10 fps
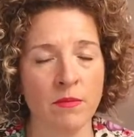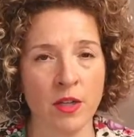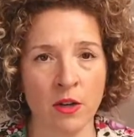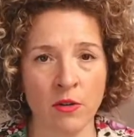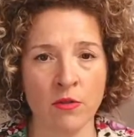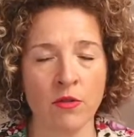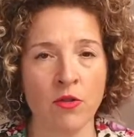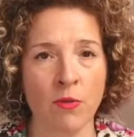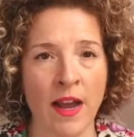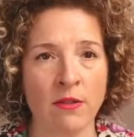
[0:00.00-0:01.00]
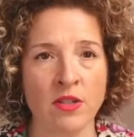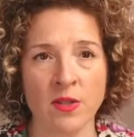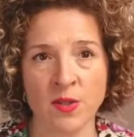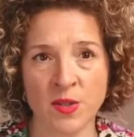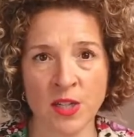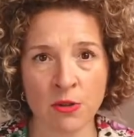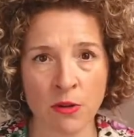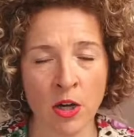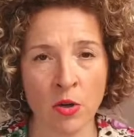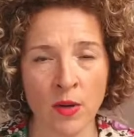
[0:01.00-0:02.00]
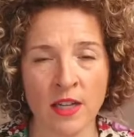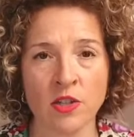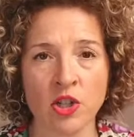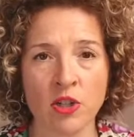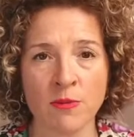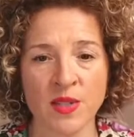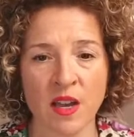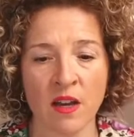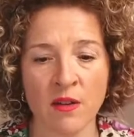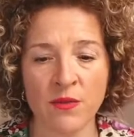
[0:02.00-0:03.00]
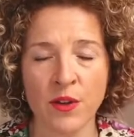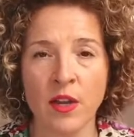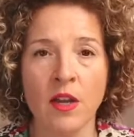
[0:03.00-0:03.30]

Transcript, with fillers: you know, ground zero in terms of